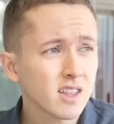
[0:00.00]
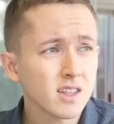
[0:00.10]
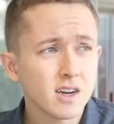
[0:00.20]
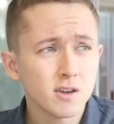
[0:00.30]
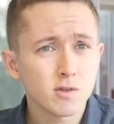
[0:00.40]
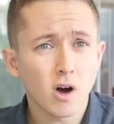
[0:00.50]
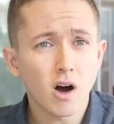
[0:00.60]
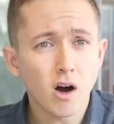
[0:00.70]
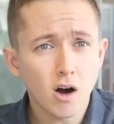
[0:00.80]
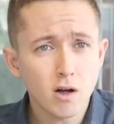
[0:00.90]
likely to do
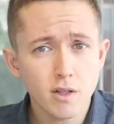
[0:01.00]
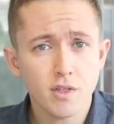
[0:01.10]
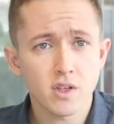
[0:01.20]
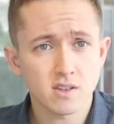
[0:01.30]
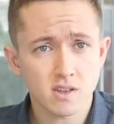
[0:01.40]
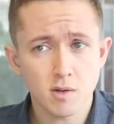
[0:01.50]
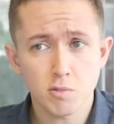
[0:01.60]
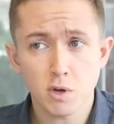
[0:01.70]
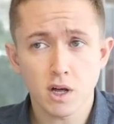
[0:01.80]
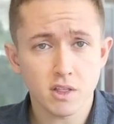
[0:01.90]
all the things that
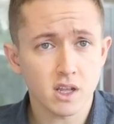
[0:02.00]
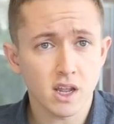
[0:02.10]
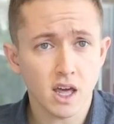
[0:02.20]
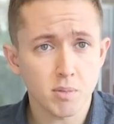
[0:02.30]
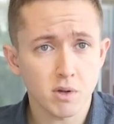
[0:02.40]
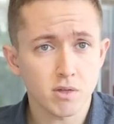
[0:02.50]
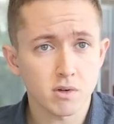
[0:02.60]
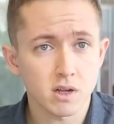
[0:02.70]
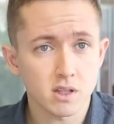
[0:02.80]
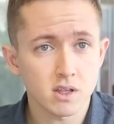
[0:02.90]
keep you healthy and happy
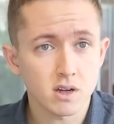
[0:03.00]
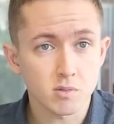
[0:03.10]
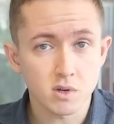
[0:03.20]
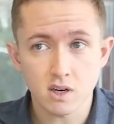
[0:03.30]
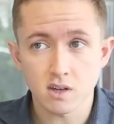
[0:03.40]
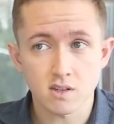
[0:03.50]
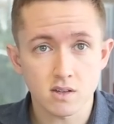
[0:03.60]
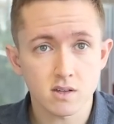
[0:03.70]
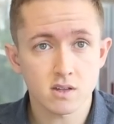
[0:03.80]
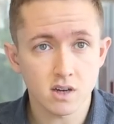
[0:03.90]
throughout the year because
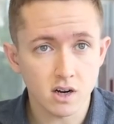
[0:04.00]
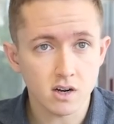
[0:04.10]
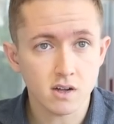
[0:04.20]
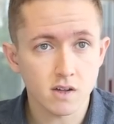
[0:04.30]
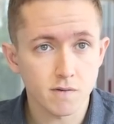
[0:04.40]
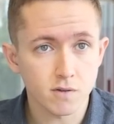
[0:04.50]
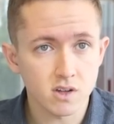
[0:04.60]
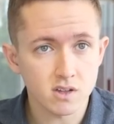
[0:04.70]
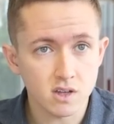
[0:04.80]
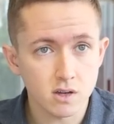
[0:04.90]
it's dark and
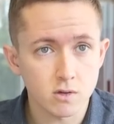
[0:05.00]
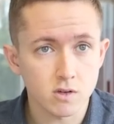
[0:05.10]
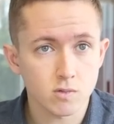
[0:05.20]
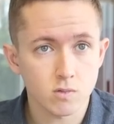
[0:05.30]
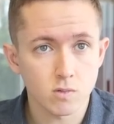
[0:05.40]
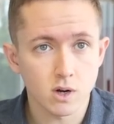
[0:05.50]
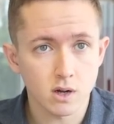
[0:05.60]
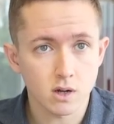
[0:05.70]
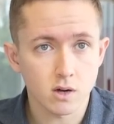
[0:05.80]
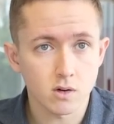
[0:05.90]
freezing and you just wanna
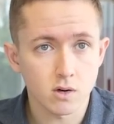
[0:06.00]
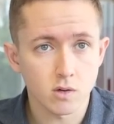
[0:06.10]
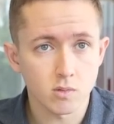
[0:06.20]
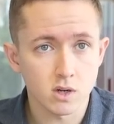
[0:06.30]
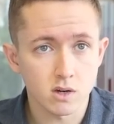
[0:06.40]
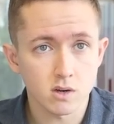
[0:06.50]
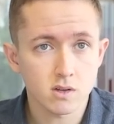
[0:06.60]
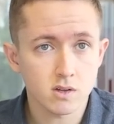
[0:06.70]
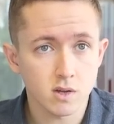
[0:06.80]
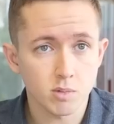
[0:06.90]
go home and
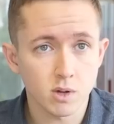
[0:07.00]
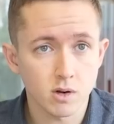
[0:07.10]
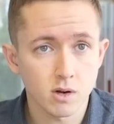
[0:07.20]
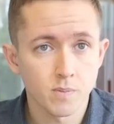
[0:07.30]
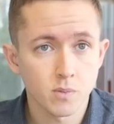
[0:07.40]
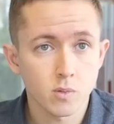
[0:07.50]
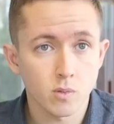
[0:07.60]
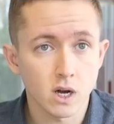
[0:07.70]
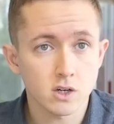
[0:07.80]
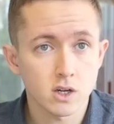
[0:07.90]
sleep and
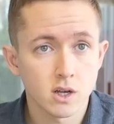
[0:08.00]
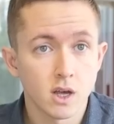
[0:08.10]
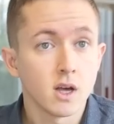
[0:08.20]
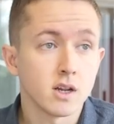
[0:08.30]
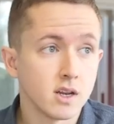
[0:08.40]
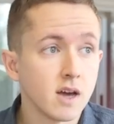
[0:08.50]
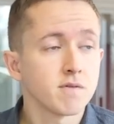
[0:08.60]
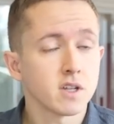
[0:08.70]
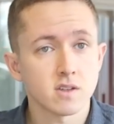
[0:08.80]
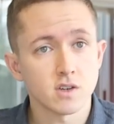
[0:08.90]
watch
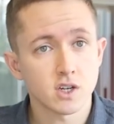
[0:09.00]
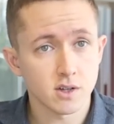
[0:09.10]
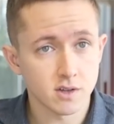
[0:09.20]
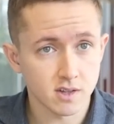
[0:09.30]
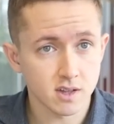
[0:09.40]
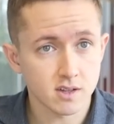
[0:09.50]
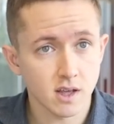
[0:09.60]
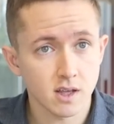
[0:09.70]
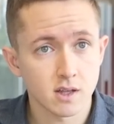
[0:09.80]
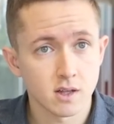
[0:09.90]
Netflix and chill, as they
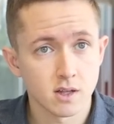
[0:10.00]
say.